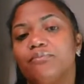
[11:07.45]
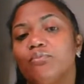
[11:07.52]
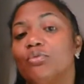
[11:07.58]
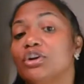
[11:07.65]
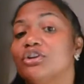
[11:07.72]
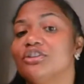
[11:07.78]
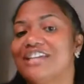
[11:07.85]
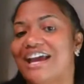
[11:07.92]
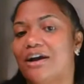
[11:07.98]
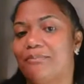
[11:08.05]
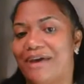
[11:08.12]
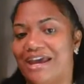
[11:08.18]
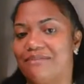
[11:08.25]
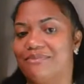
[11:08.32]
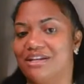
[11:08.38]
where your down
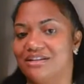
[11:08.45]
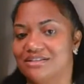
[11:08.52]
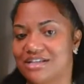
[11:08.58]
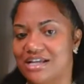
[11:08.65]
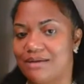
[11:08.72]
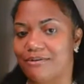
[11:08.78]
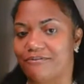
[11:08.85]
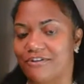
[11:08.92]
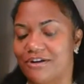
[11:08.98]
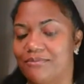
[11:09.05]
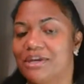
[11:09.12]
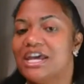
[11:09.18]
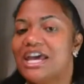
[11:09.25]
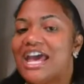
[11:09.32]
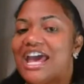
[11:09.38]
payment is coming
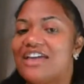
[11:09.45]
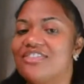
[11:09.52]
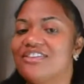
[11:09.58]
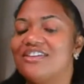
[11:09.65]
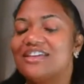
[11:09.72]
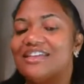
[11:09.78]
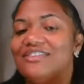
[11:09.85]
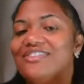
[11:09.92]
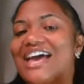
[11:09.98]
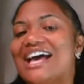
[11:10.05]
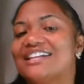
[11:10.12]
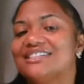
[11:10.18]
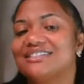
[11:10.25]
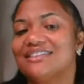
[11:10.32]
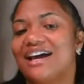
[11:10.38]
from. And
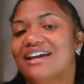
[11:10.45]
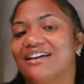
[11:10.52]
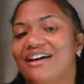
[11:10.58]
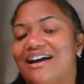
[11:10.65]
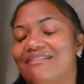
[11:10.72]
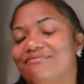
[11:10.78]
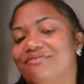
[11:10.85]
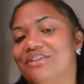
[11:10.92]
that's like a